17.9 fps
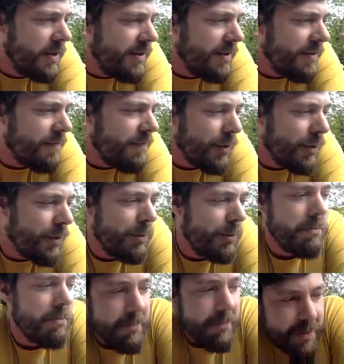from,
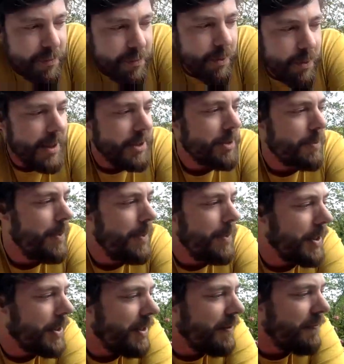if you ask me,
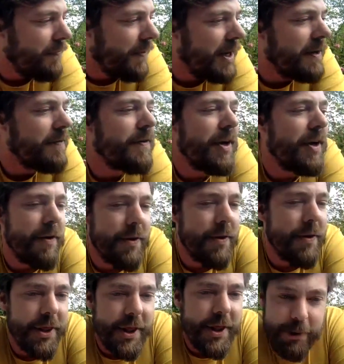I think
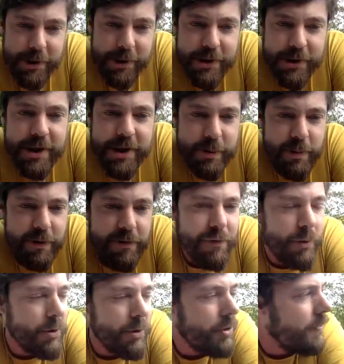5,500 years
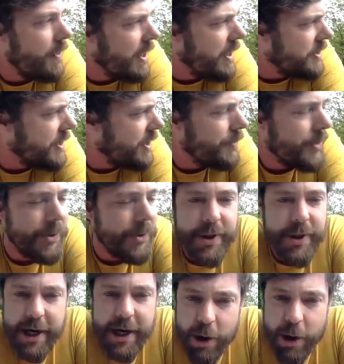before Christ up till
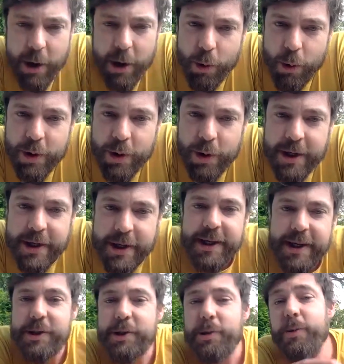now
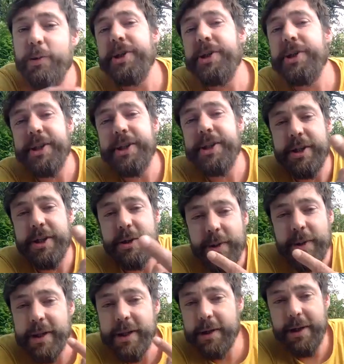into a system in
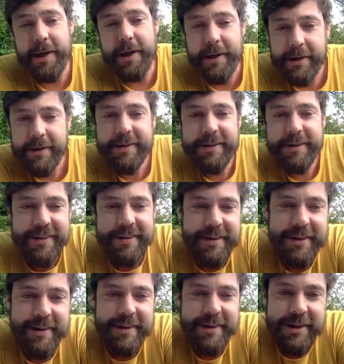decline.
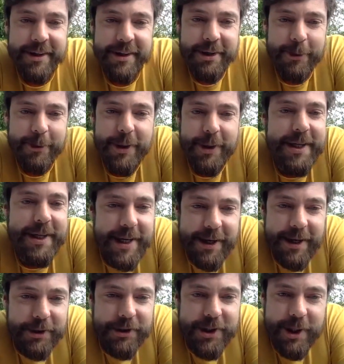We
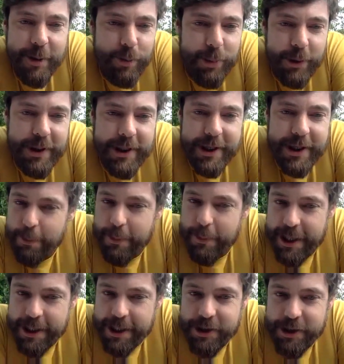cannot simply
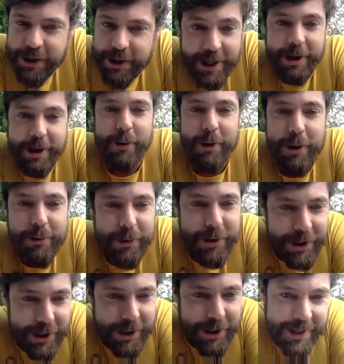imagine in our own
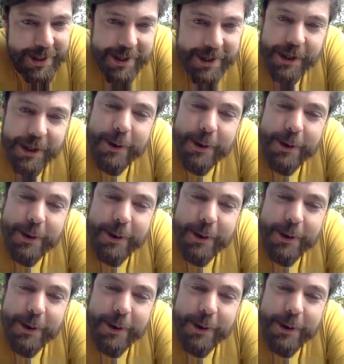DNA